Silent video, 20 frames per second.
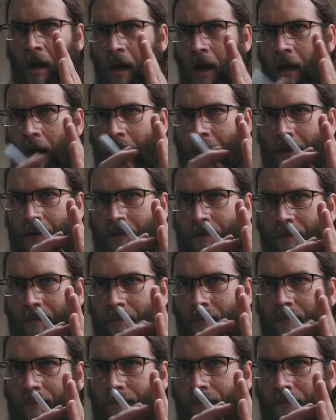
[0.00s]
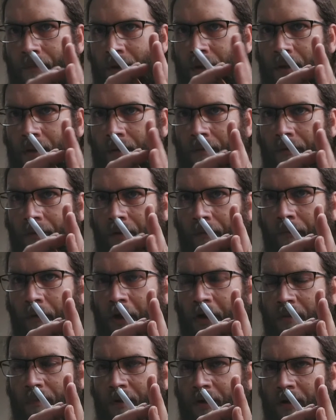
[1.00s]
behind the the
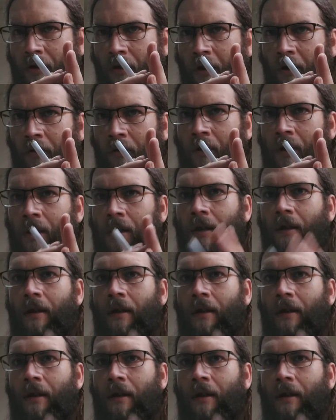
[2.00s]
friction material.